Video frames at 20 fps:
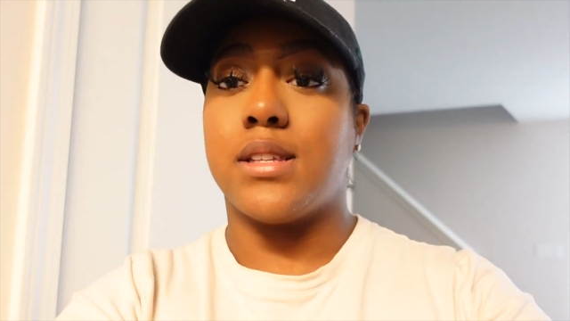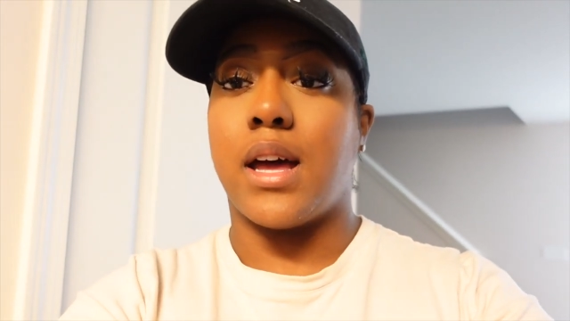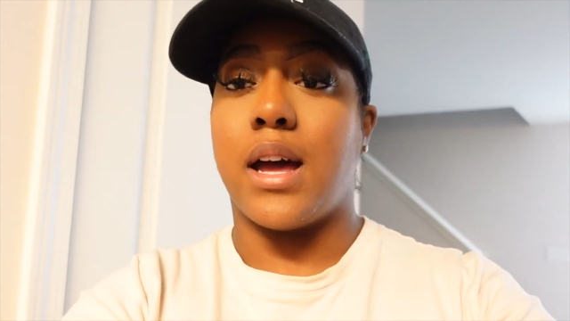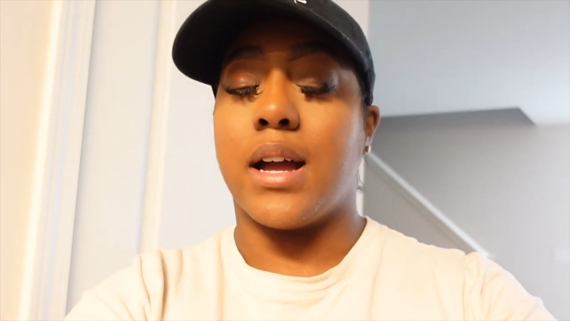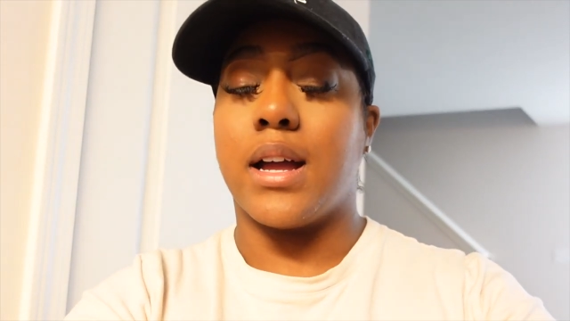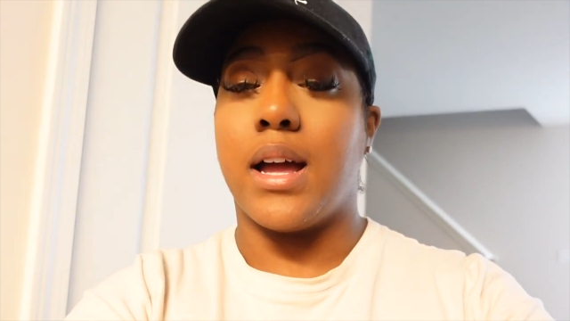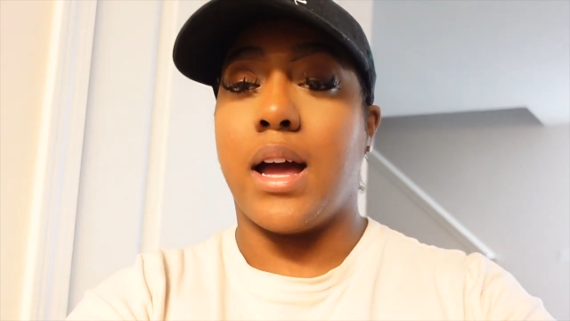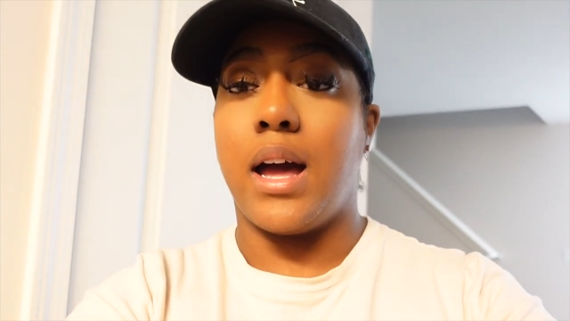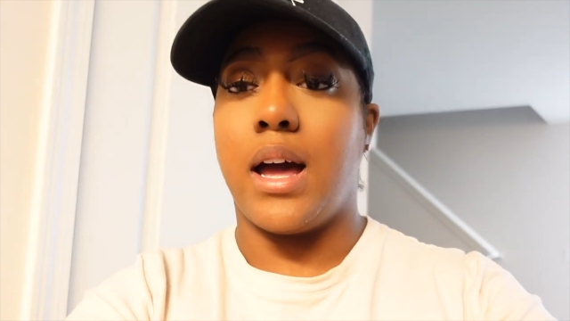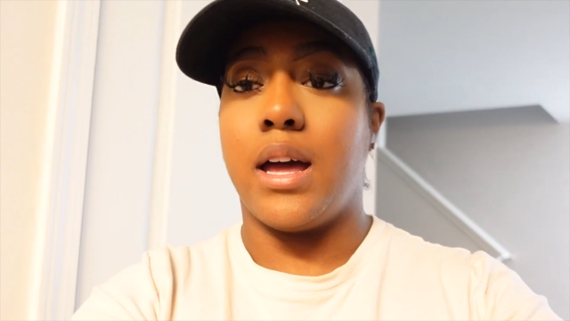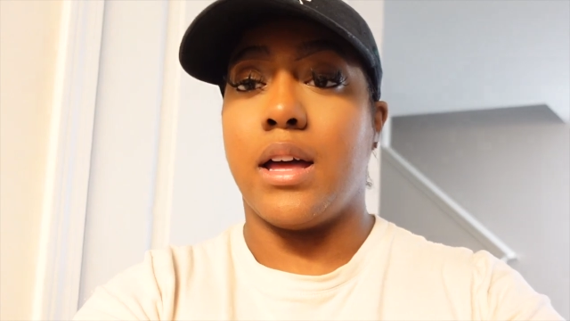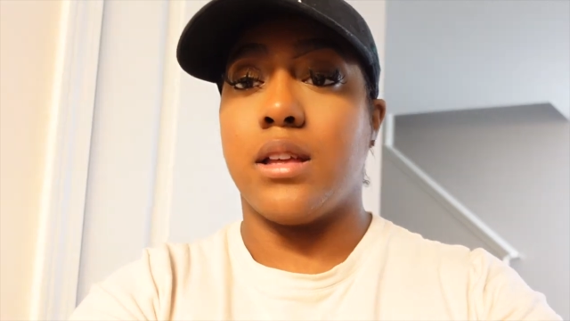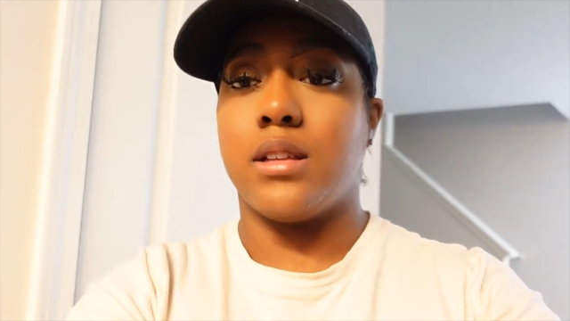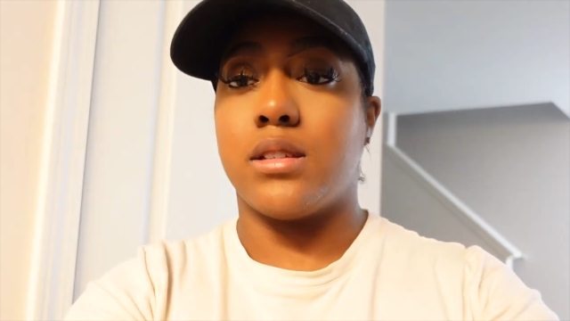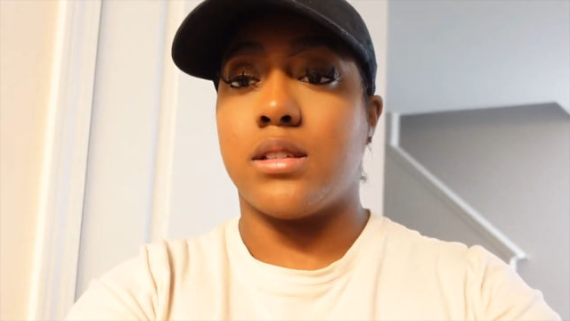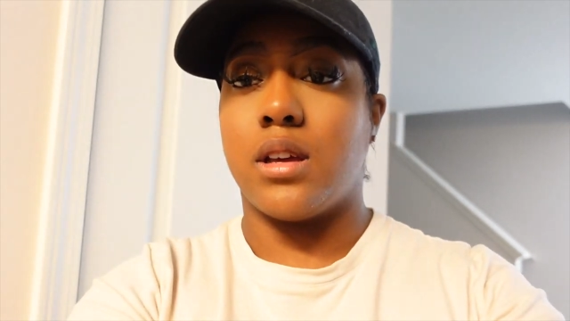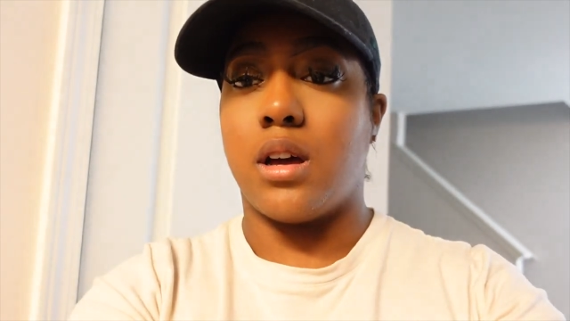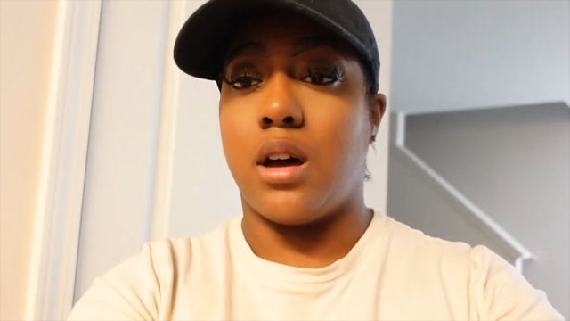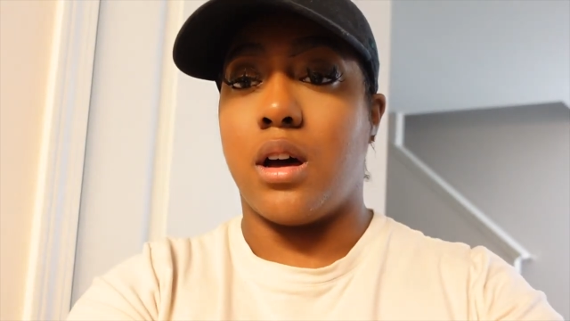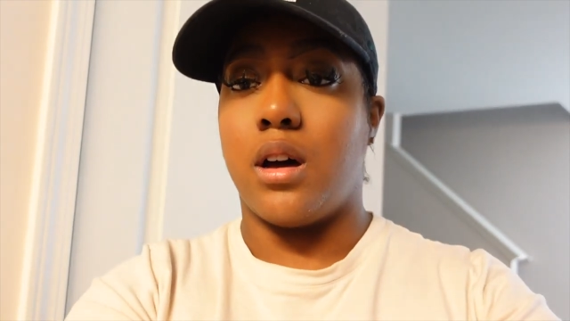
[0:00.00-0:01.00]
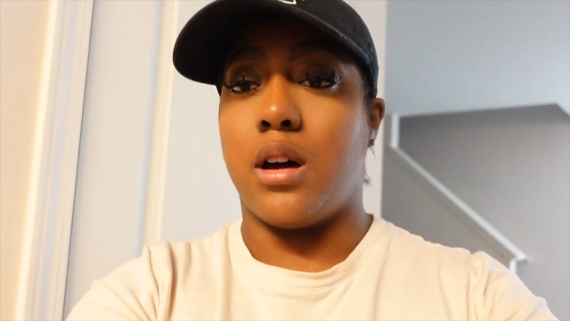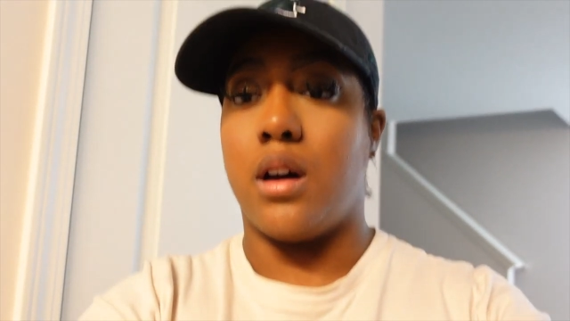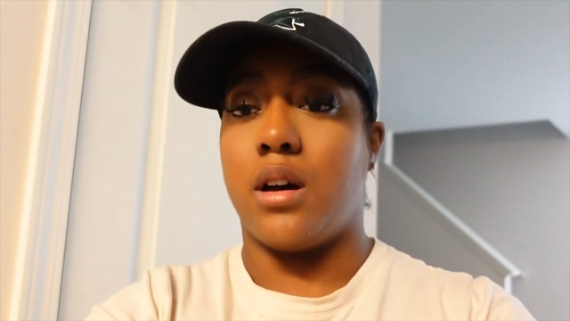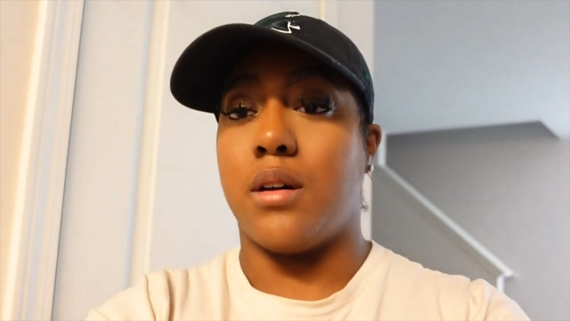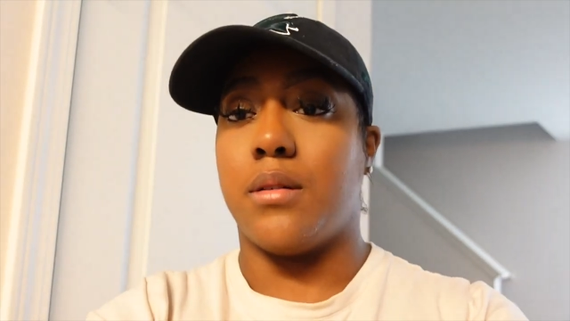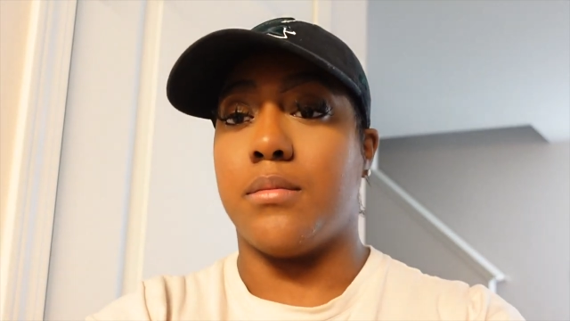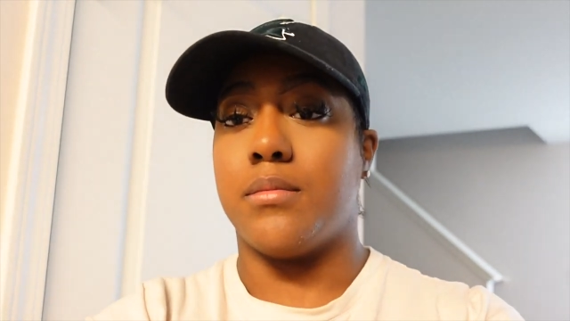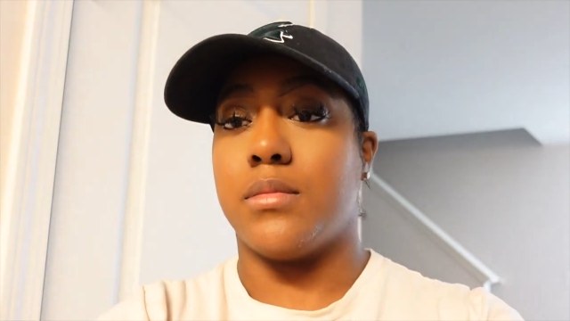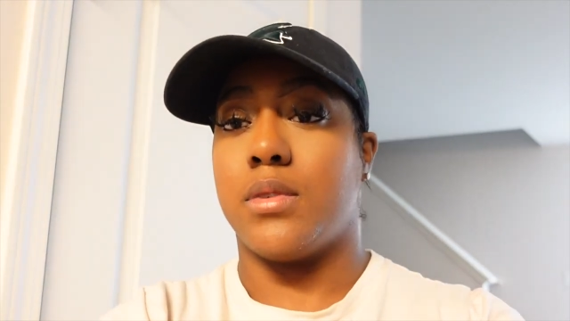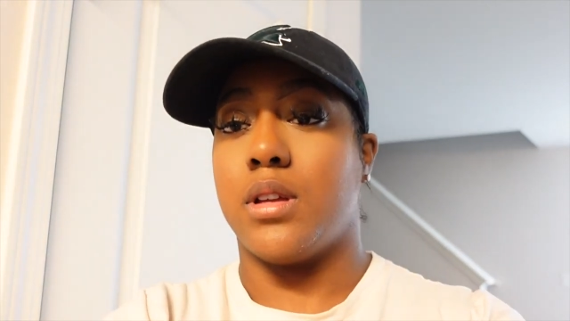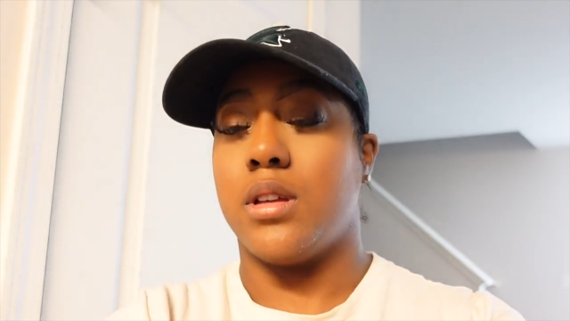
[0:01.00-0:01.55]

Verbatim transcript: I got um,